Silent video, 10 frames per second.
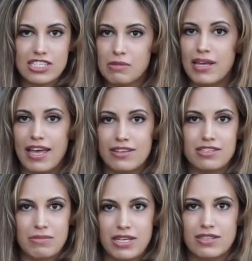just to make
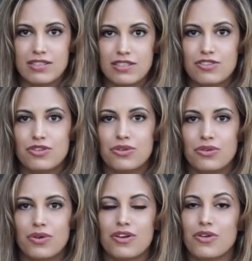ends meet
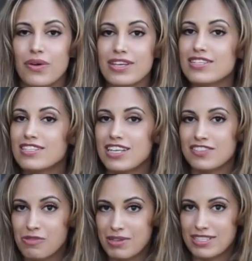to growing a
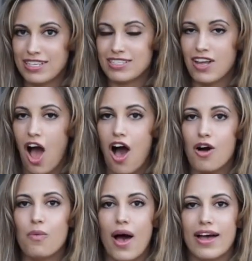successful business,
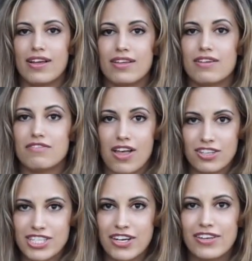all while
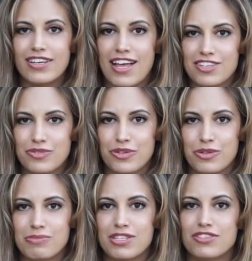volunteering in
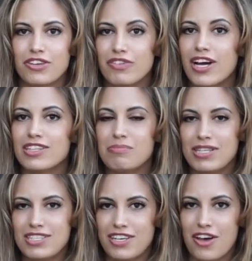classrooms, serving on the
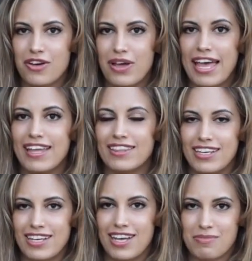PTO,
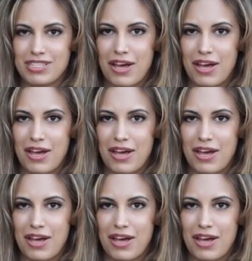and leading Cub